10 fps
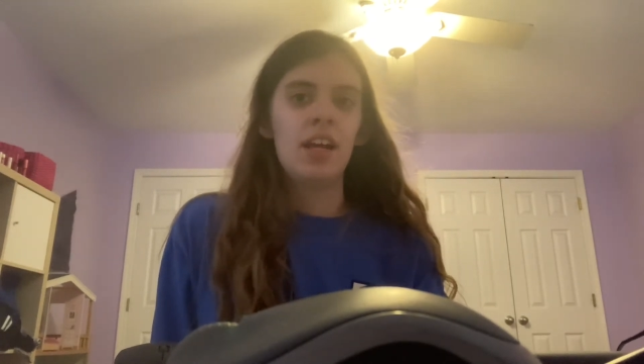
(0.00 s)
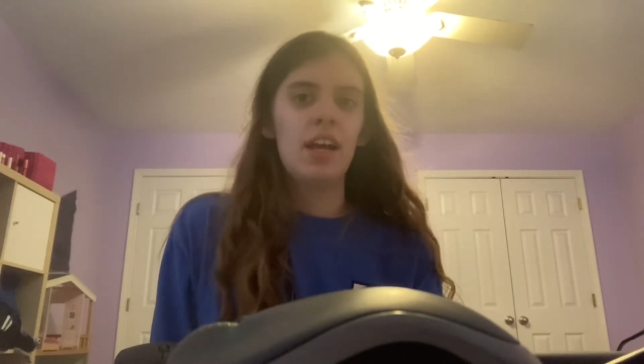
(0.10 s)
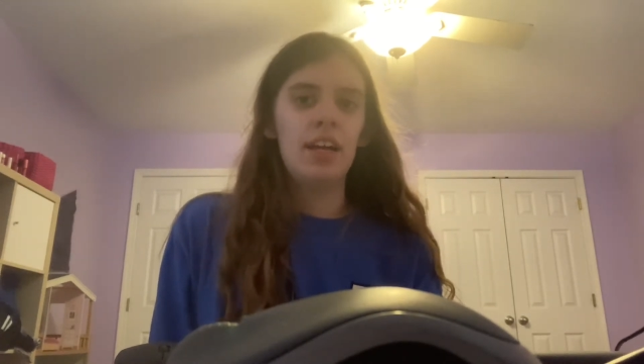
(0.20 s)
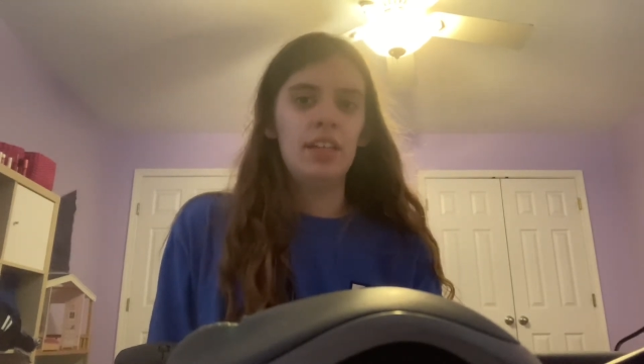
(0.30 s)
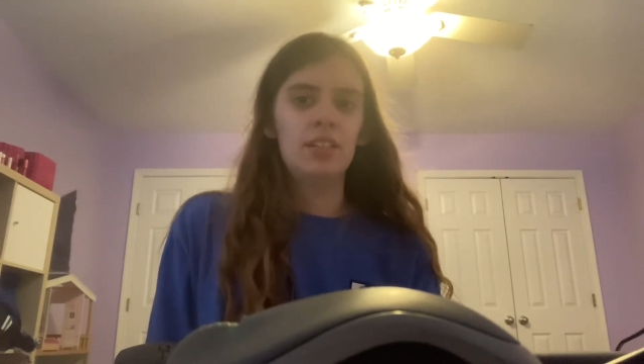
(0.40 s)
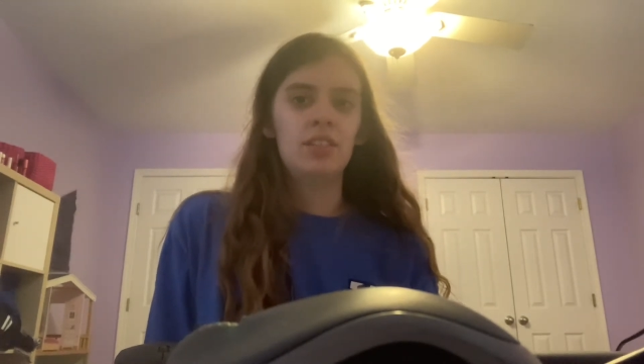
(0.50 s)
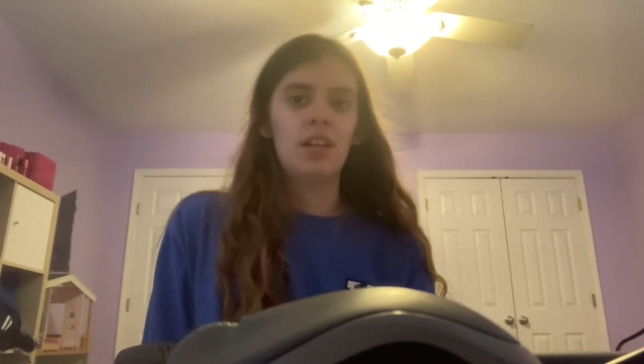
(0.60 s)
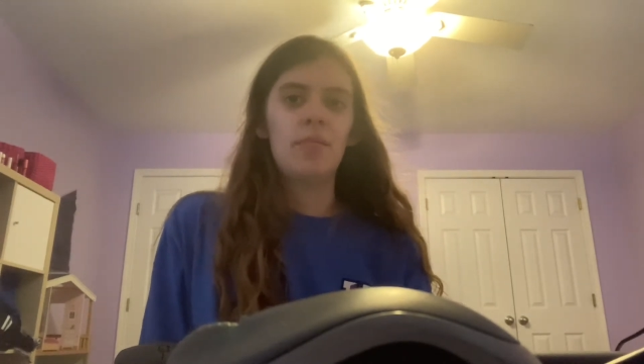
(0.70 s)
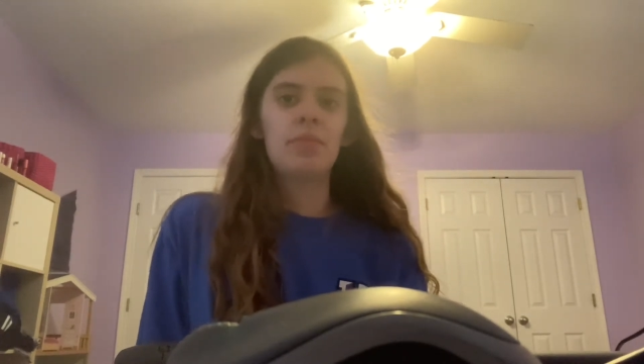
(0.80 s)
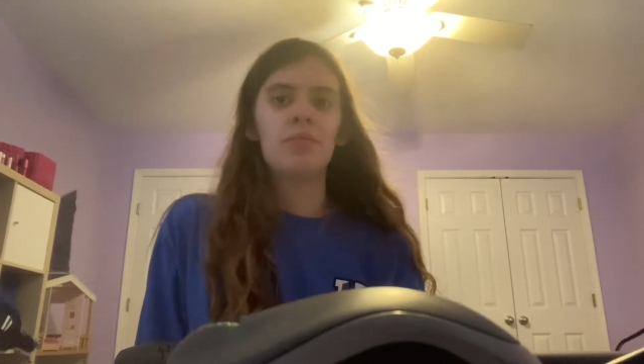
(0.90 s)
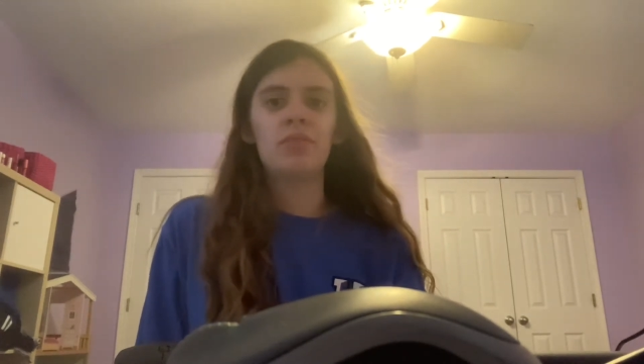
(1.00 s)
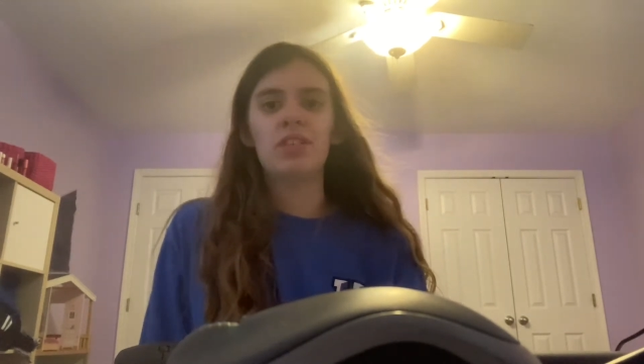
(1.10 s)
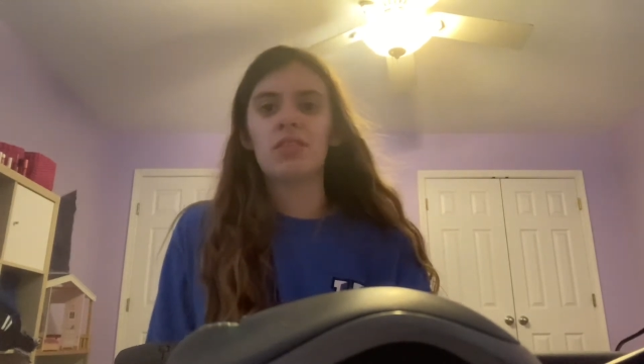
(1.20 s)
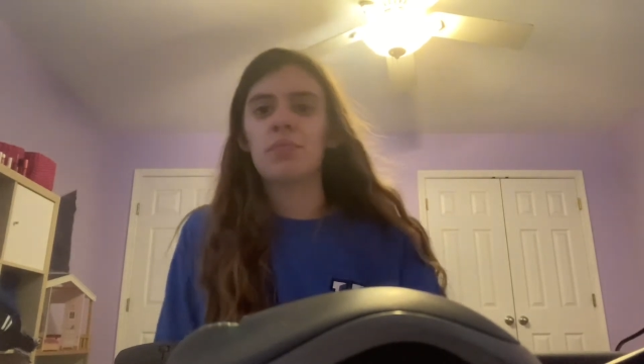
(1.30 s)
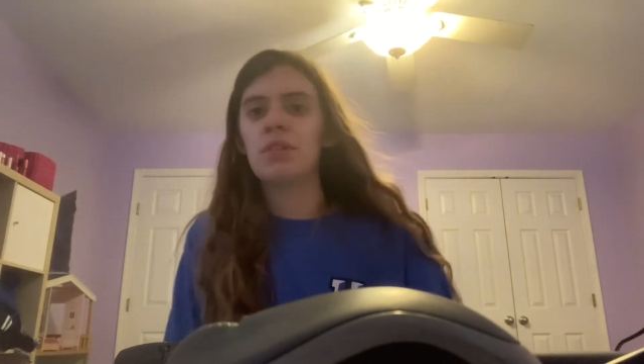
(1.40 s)
And I've been
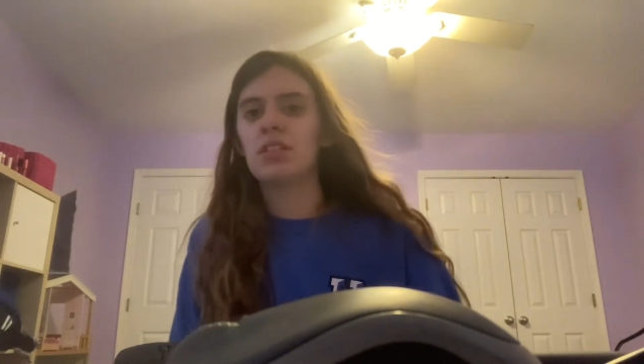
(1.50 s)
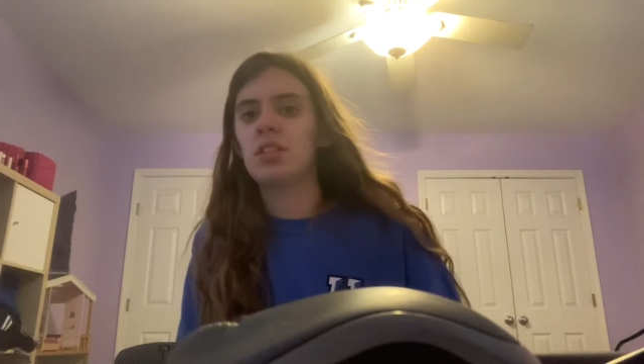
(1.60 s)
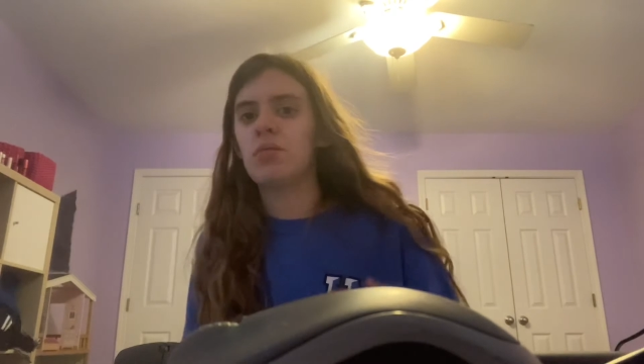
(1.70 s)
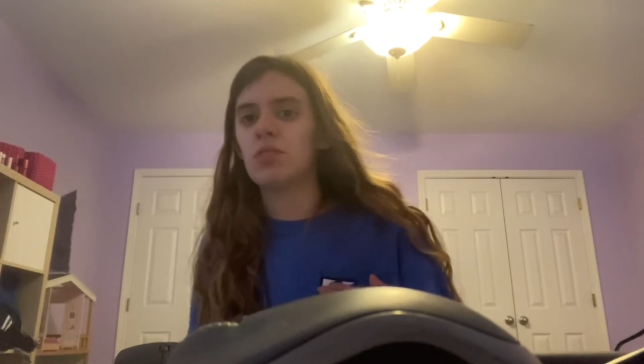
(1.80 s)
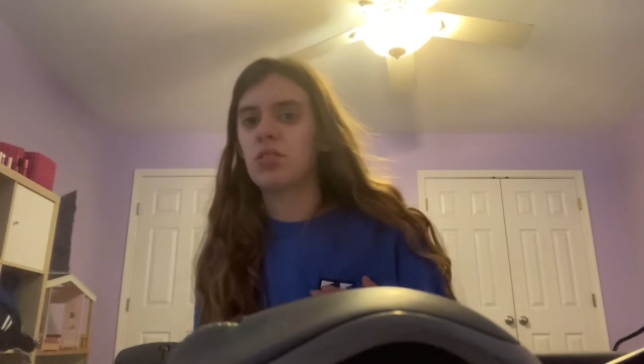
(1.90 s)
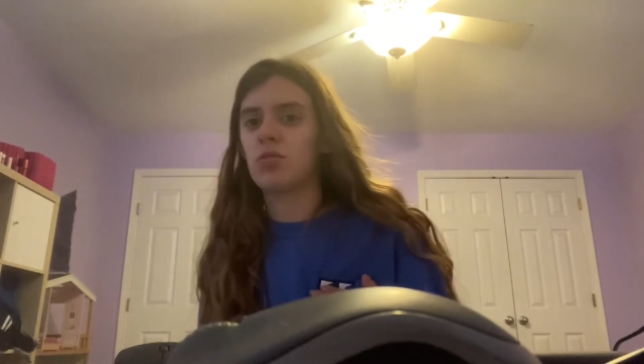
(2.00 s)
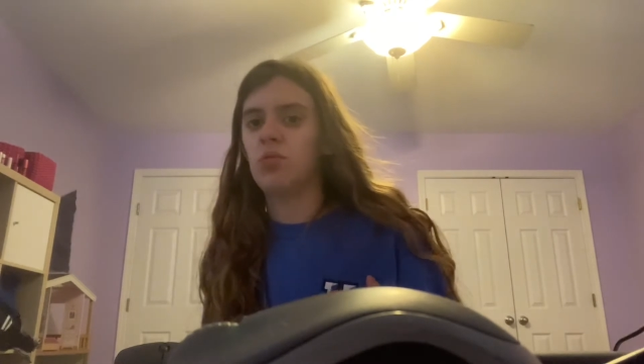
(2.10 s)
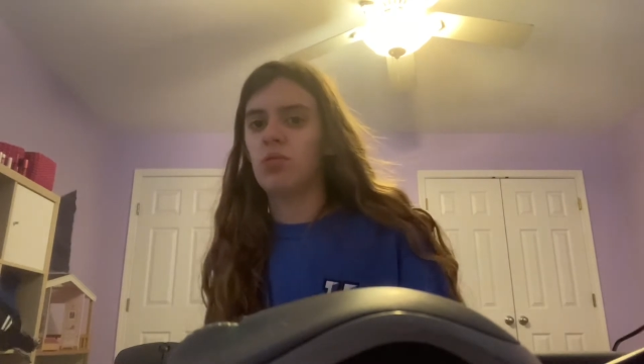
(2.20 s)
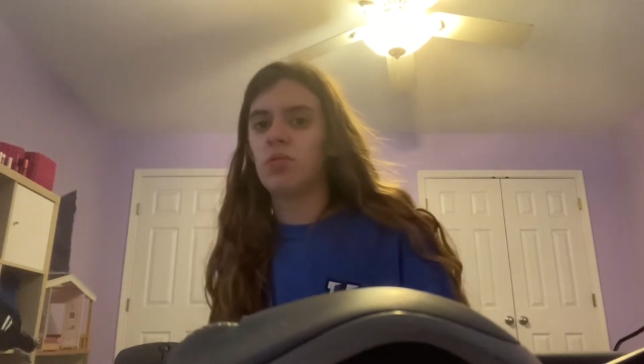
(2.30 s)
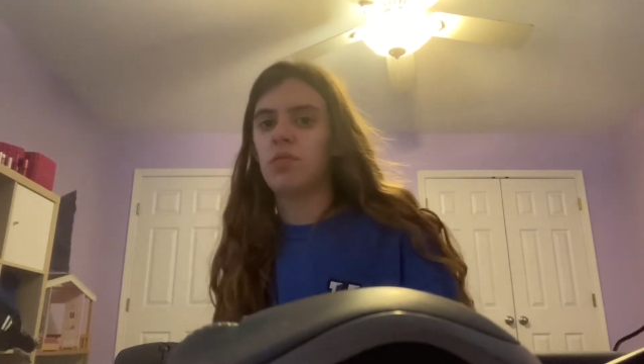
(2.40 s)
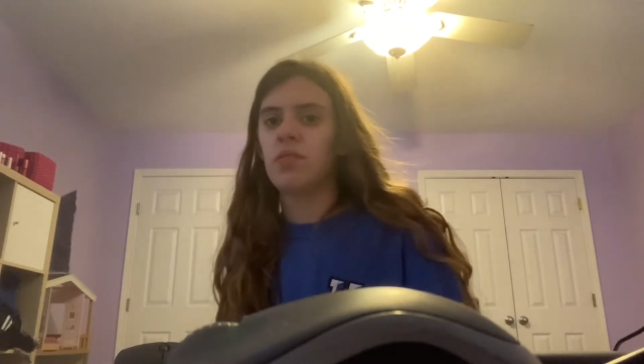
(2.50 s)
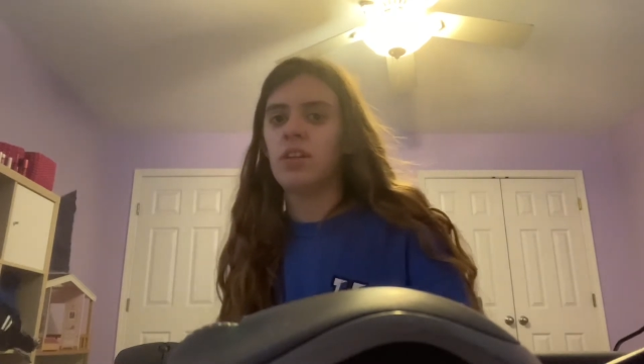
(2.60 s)
really busy with school.